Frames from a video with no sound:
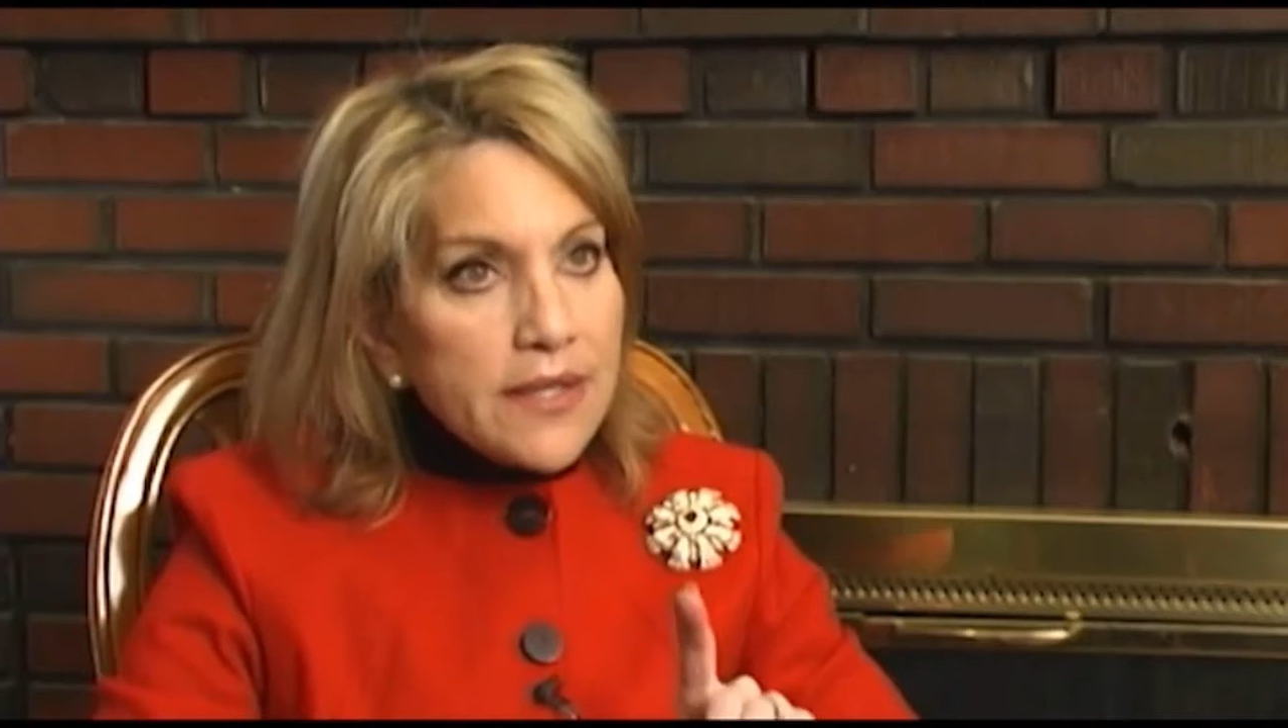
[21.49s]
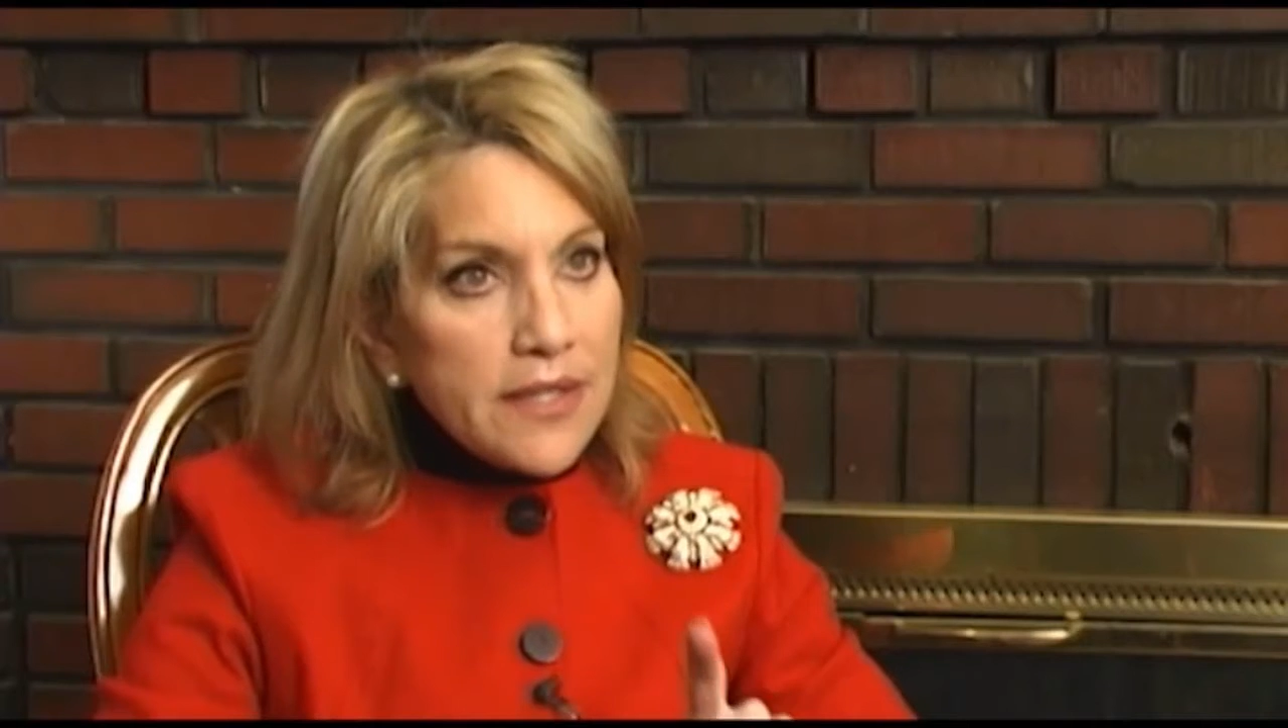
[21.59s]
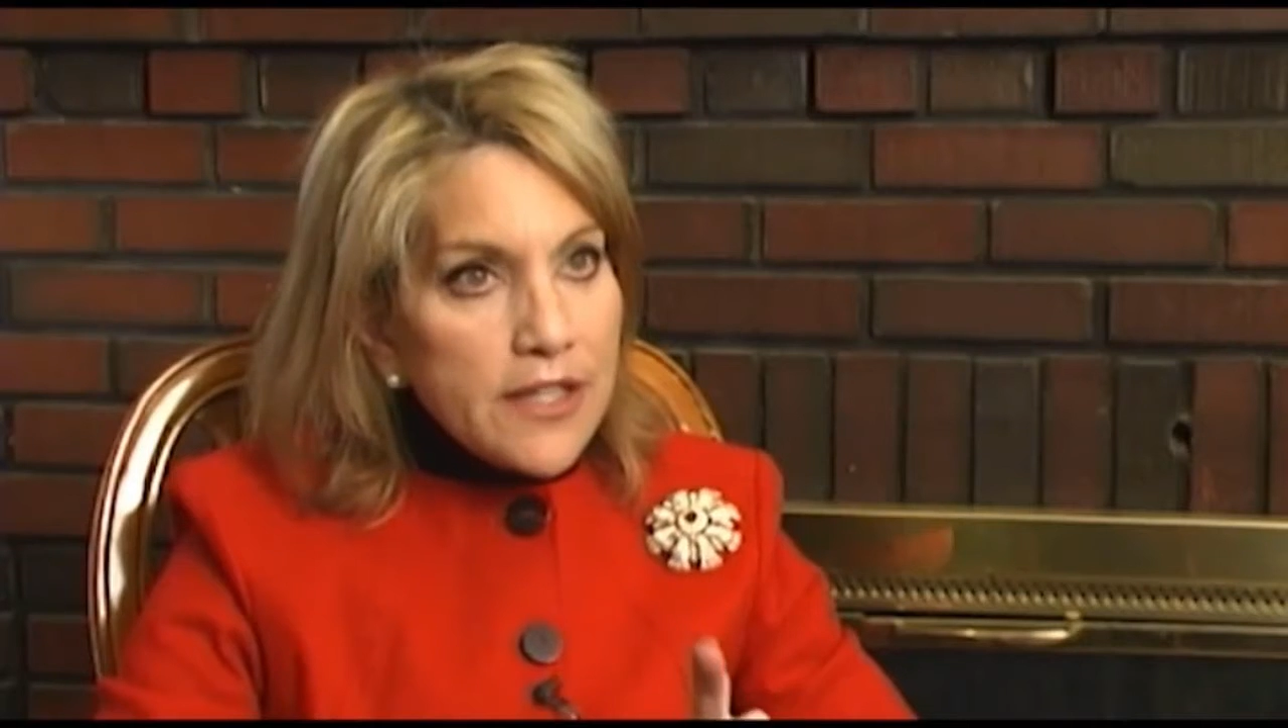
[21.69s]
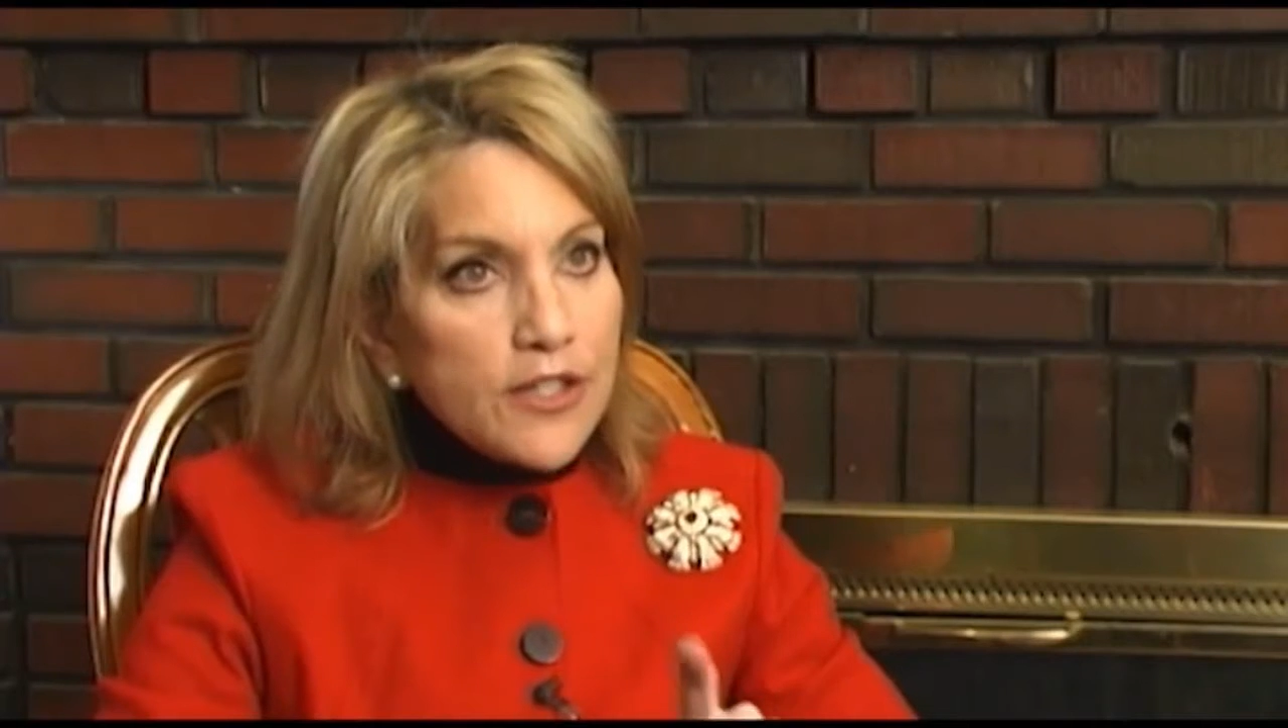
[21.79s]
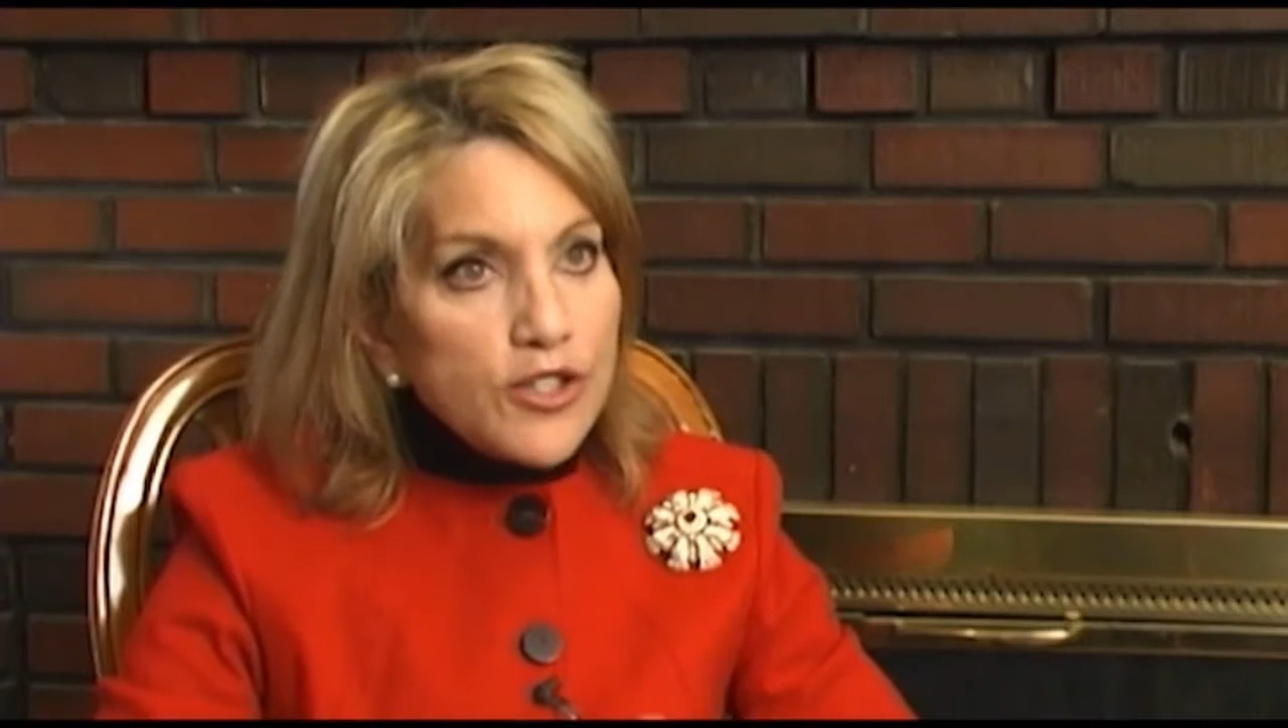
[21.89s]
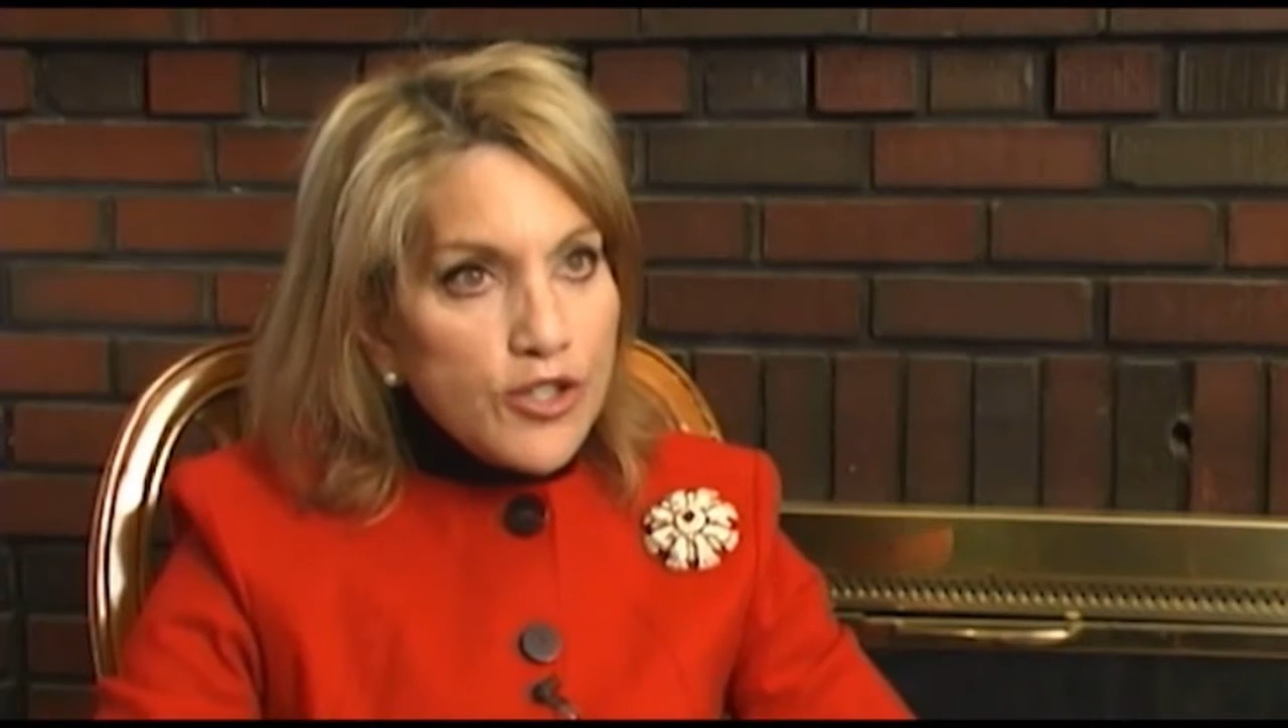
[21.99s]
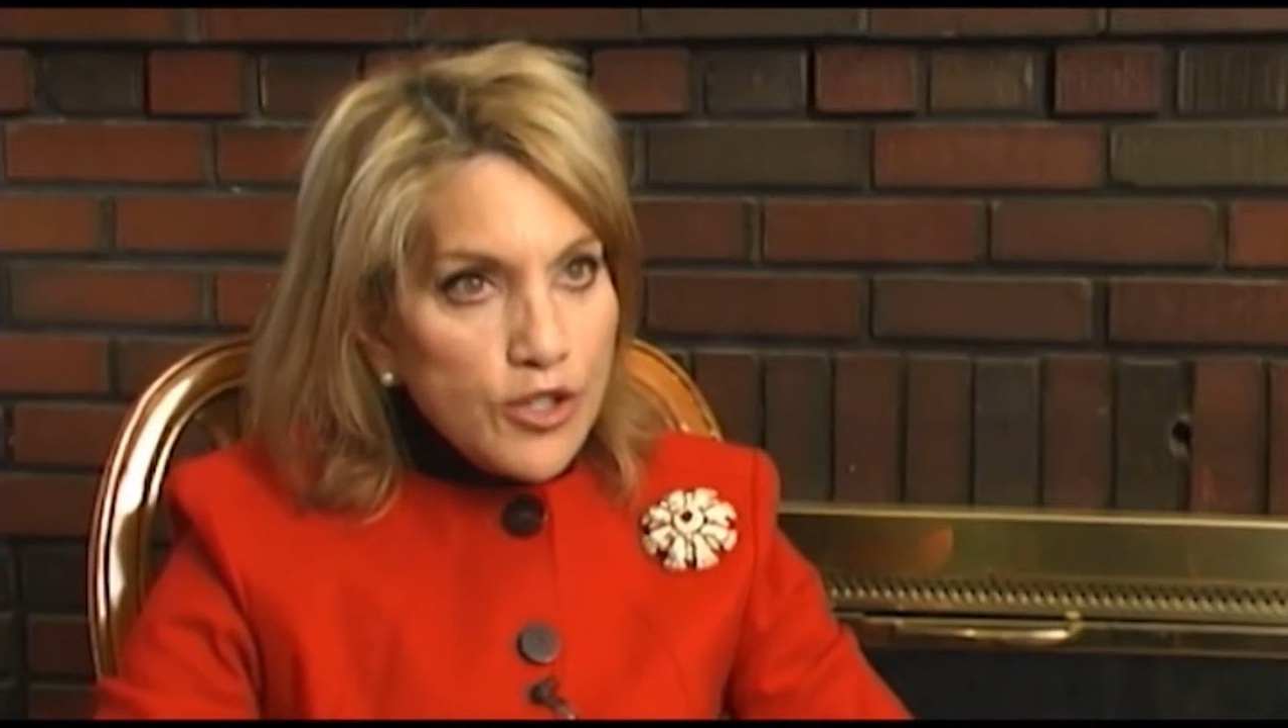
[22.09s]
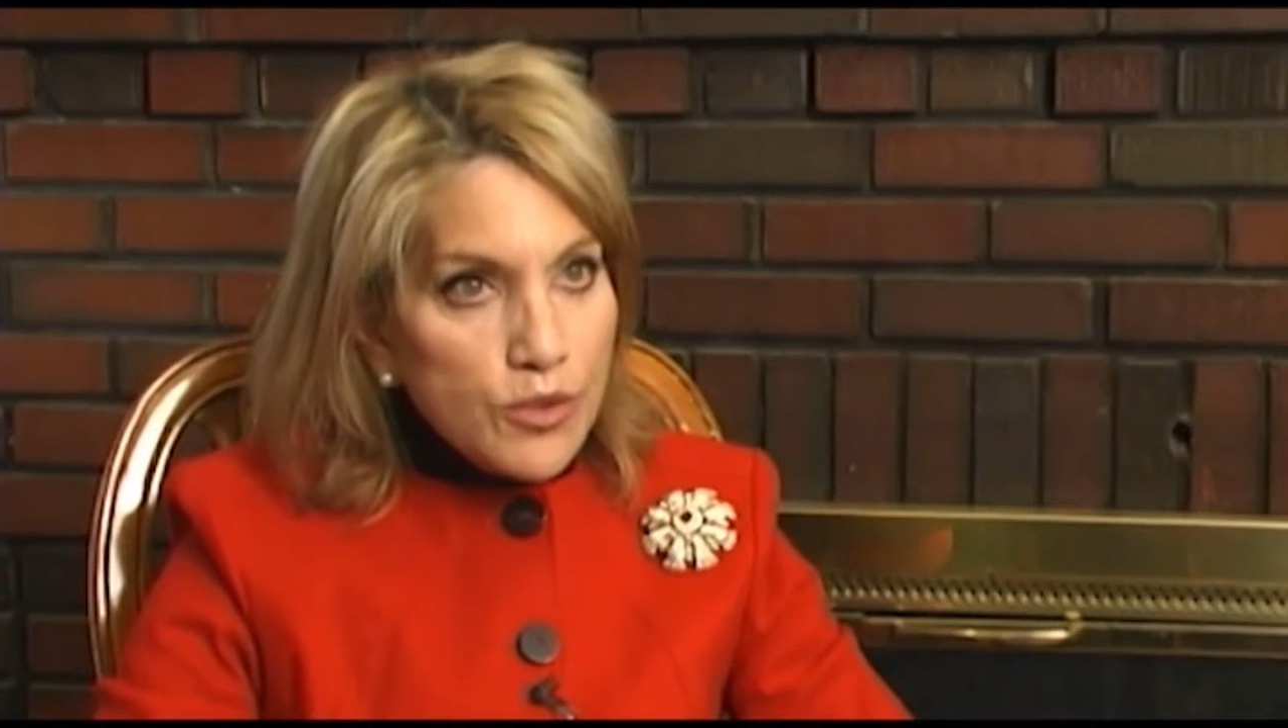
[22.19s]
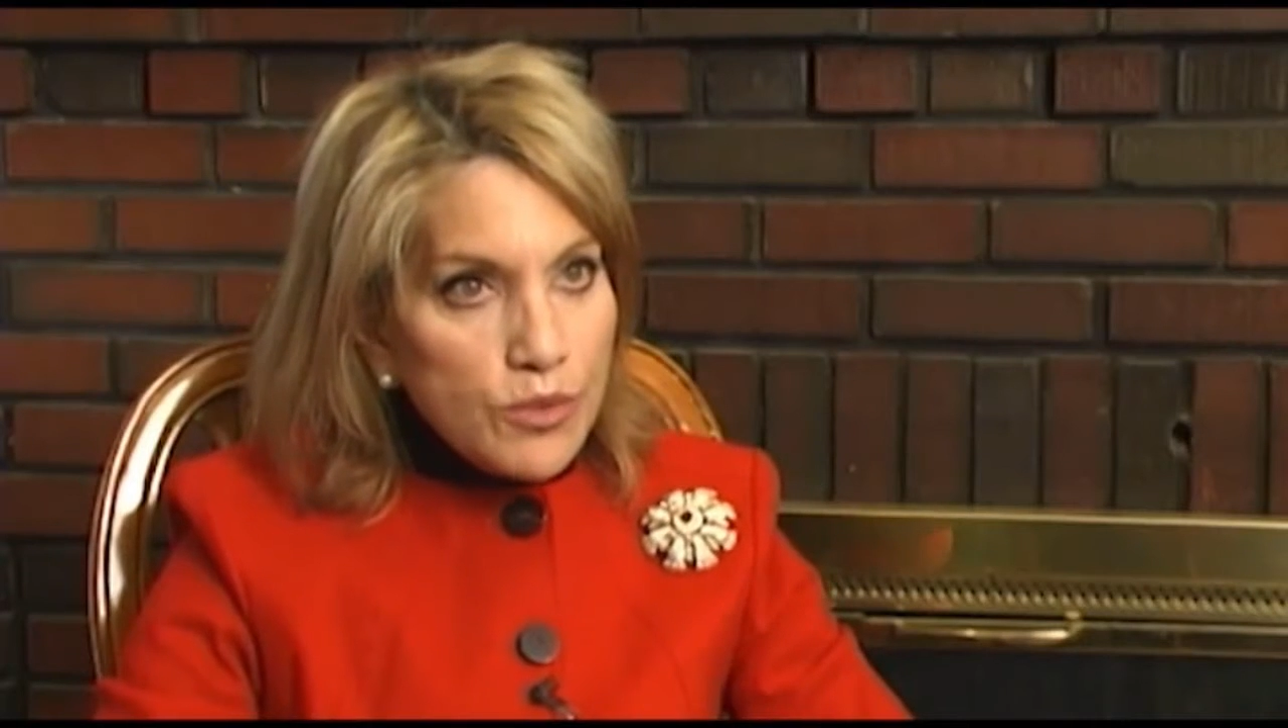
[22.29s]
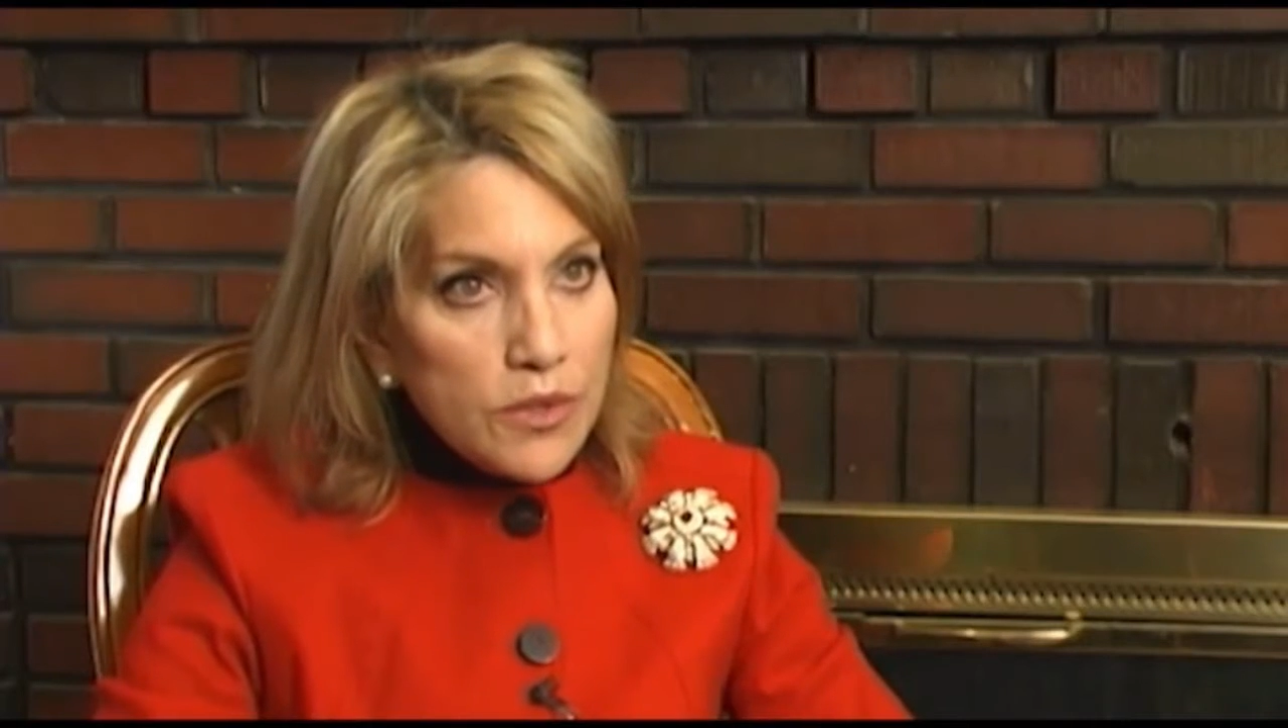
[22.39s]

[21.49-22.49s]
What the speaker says: thing to do.